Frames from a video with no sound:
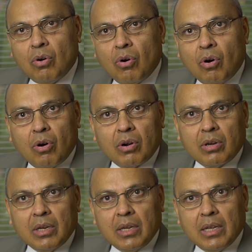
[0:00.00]

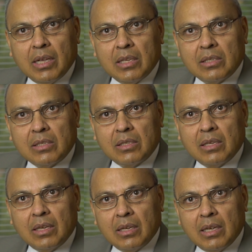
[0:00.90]
or
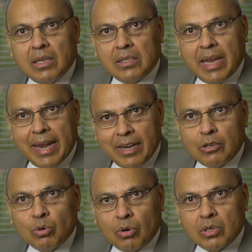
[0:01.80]
is, is
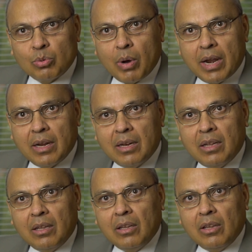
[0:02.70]
headed towards one
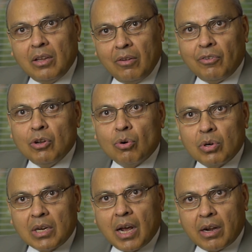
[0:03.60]
if you
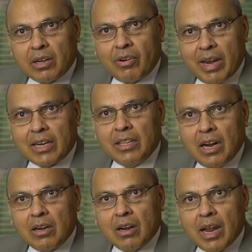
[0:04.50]
don't correct the
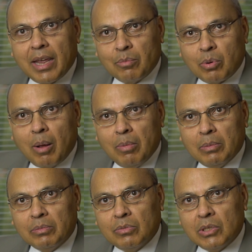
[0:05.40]
underlying
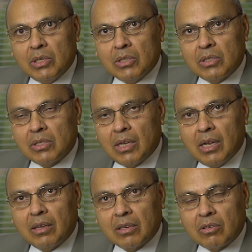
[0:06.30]
problem, which is
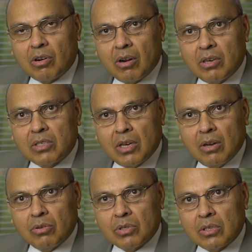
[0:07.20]
uh, carotid
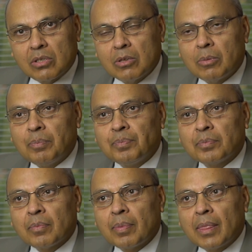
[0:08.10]
stenosis.
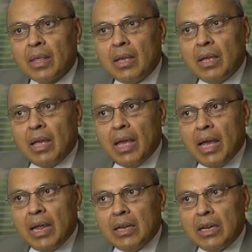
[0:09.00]

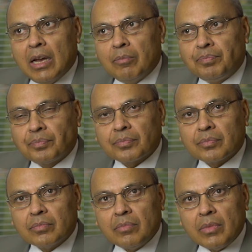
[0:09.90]
And um,
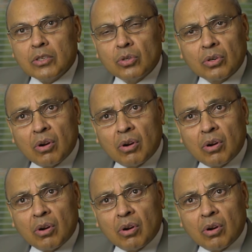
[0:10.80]
so